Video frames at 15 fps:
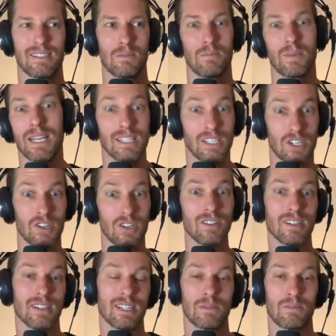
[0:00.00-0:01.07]
to be a
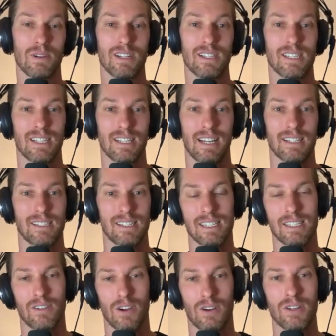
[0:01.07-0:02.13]
student experiencing that
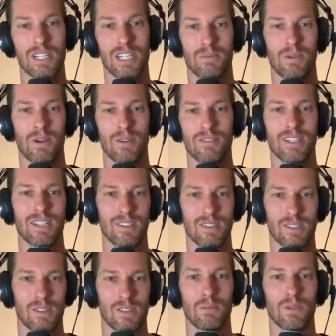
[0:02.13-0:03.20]
sense of ownership over the
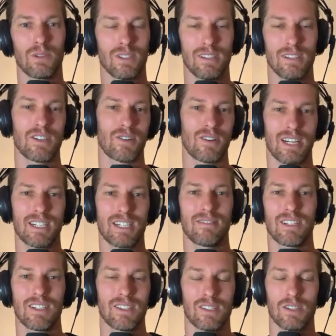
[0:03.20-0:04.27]
ensemble and the direction of
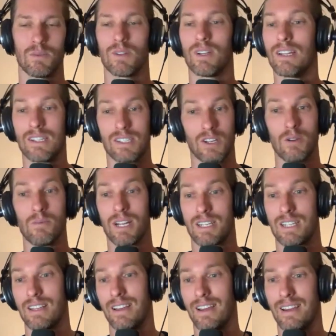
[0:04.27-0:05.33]
the ensemble. So
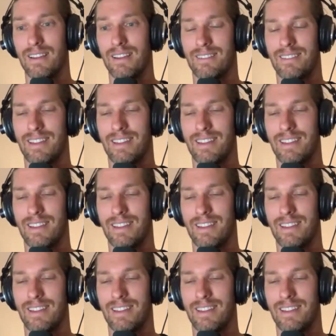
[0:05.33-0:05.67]
much there.